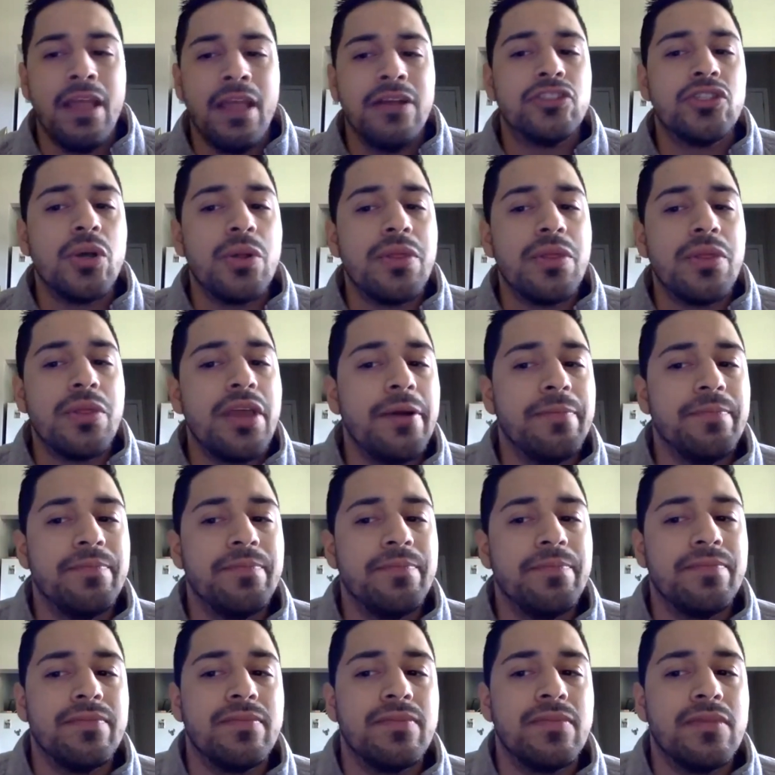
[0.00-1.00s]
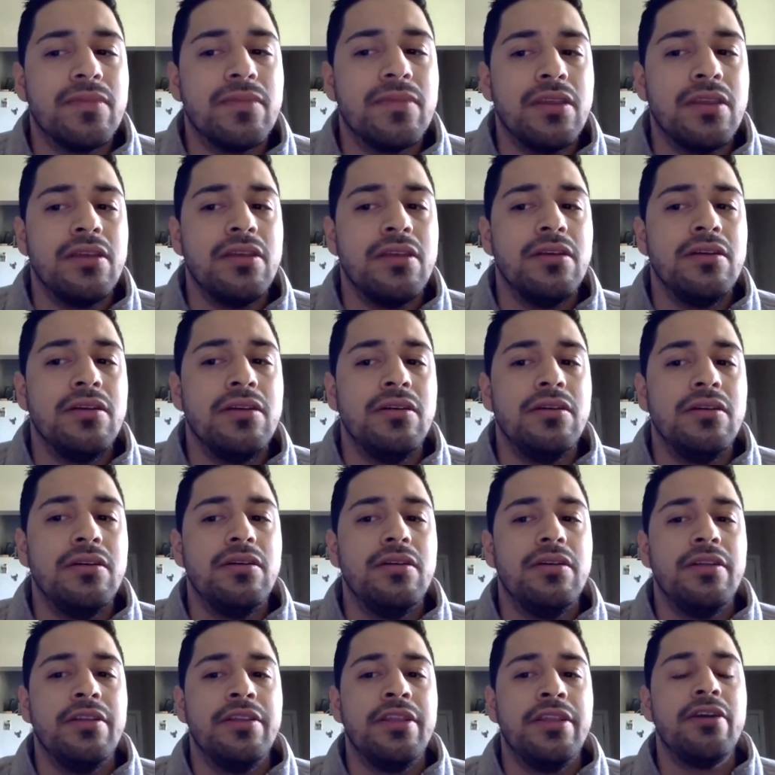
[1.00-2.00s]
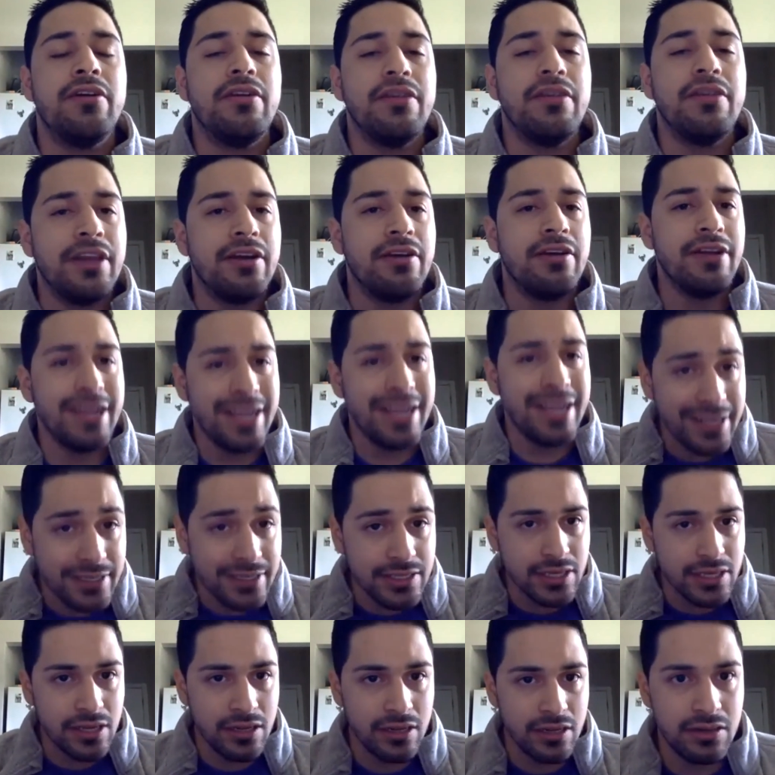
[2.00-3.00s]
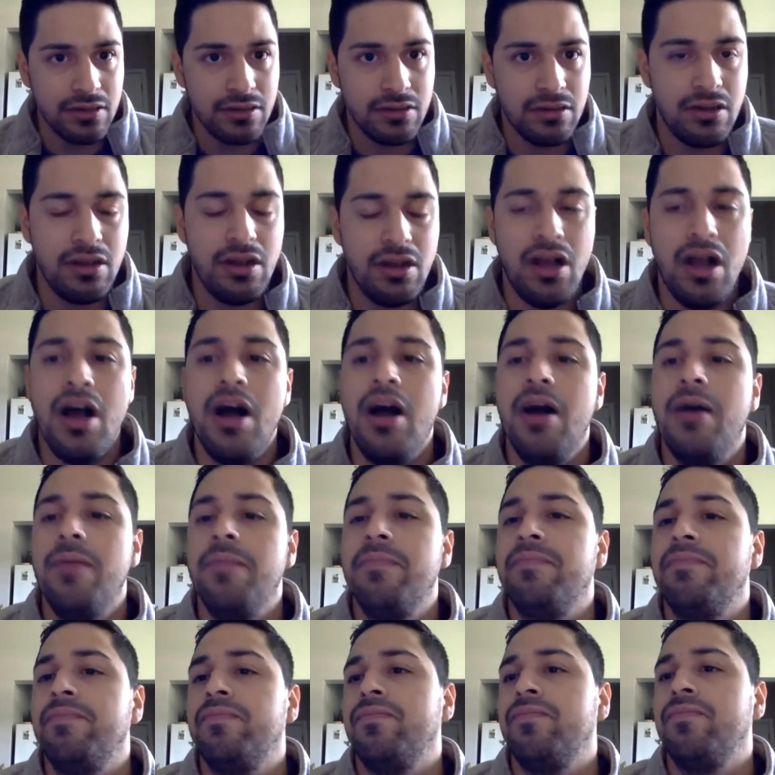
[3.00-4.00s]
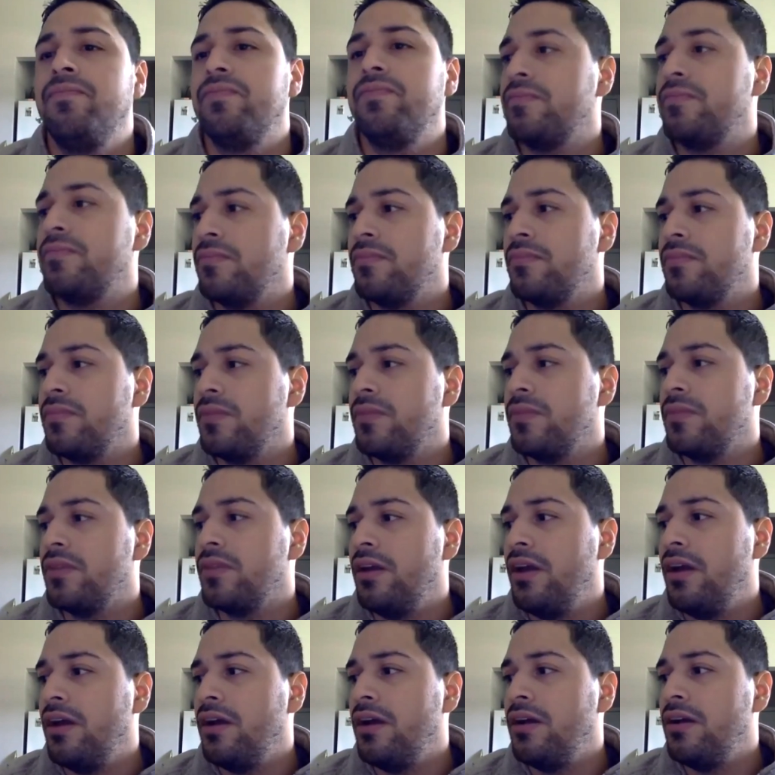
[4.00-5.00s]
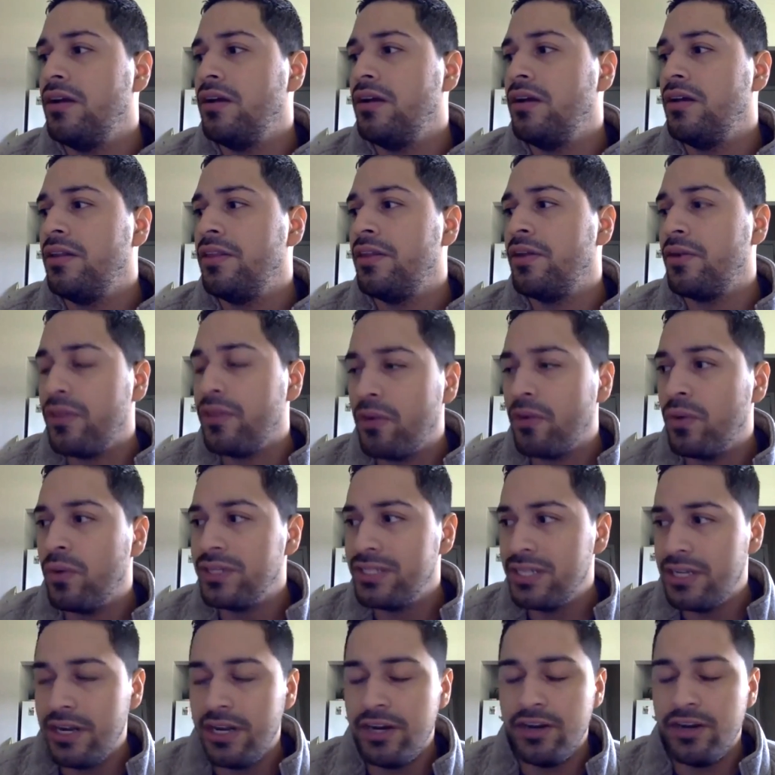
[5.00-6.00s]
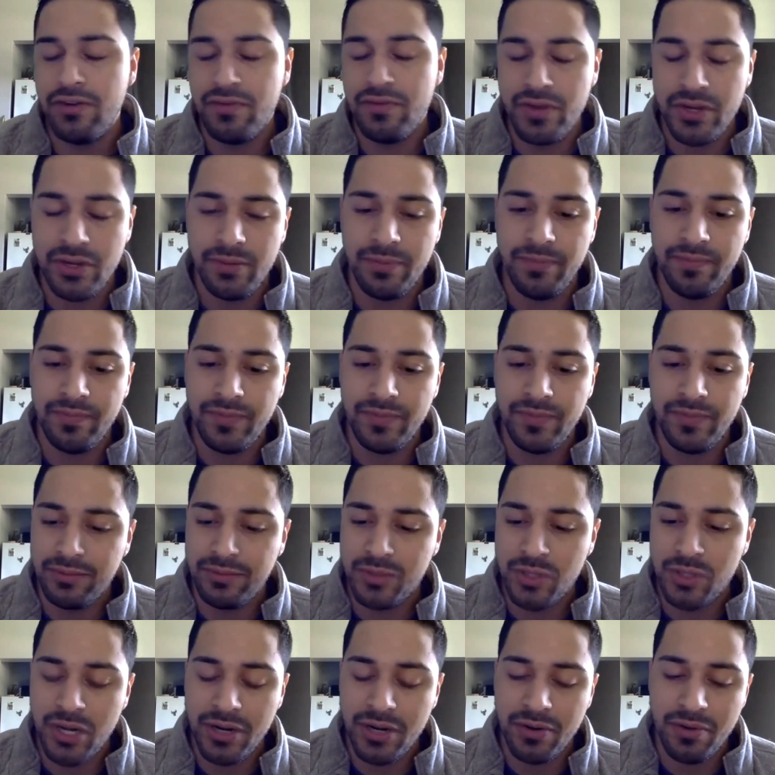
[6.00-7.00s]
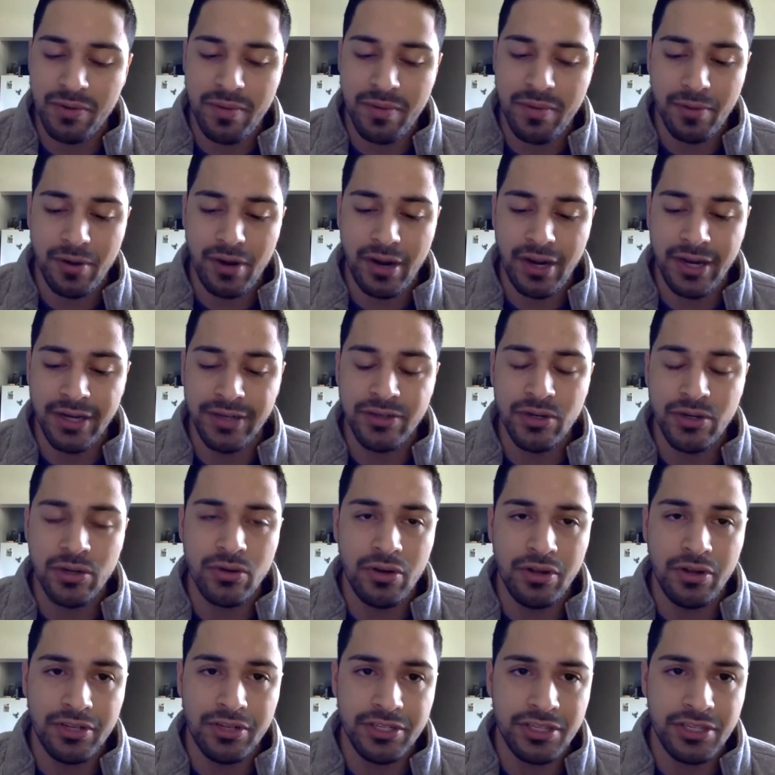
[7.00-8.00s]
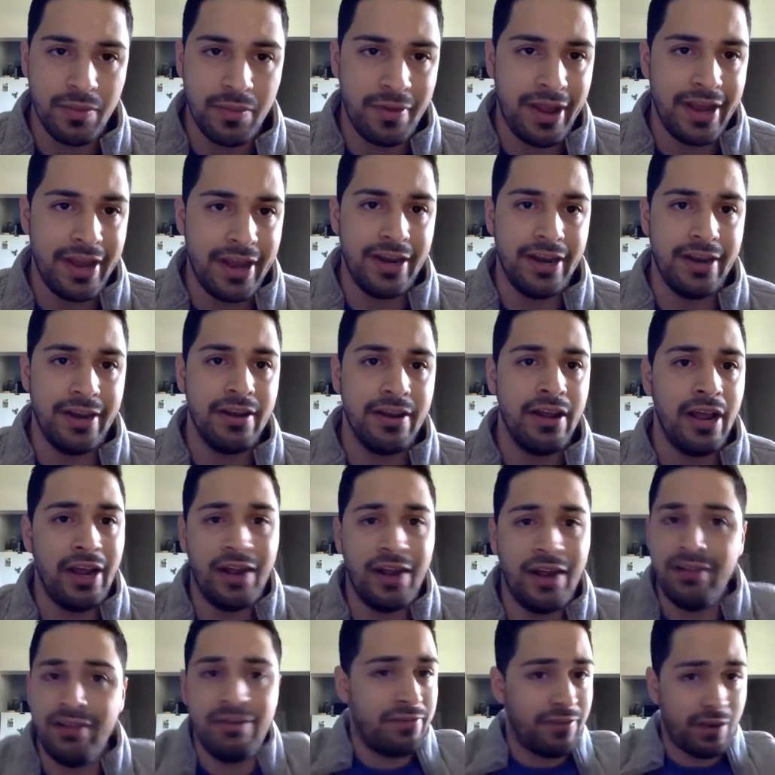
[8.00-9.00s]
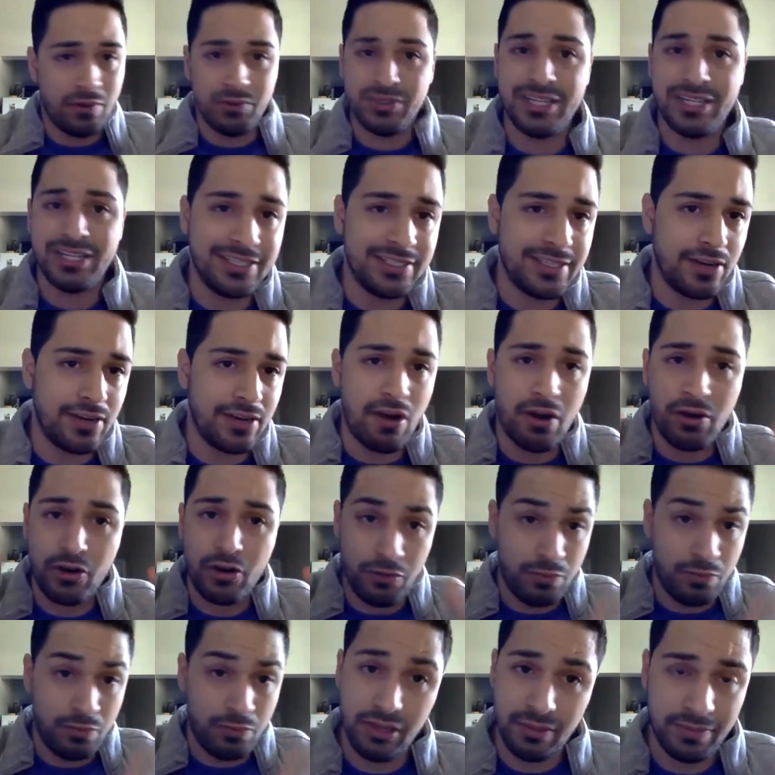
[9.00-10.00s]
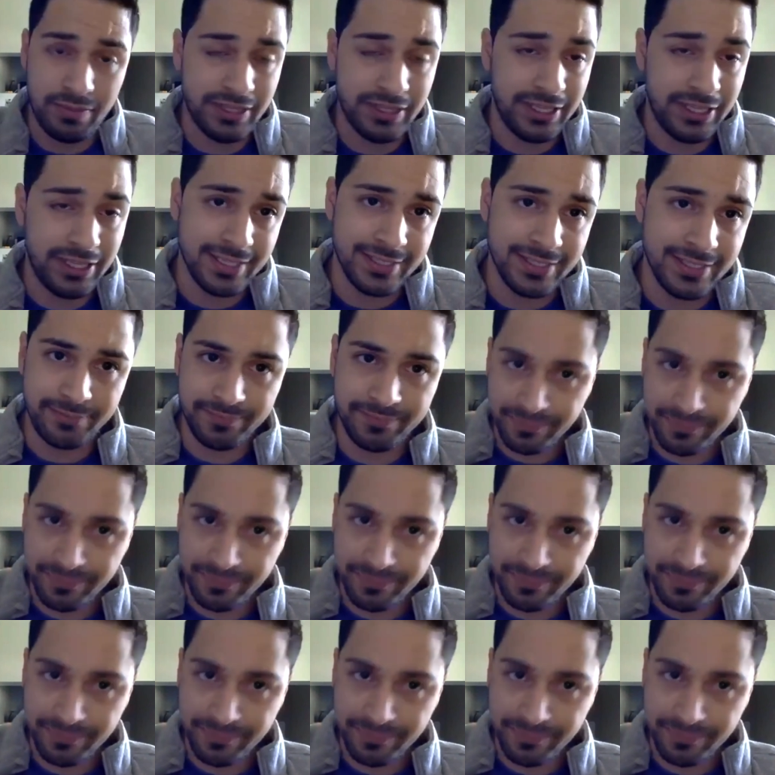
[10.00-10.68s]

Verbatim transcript: So there, there, there is, um, there, there was an interview. I'm trying to remember. I don't know on the top of my head. And if I was at the center, I could pull up a list.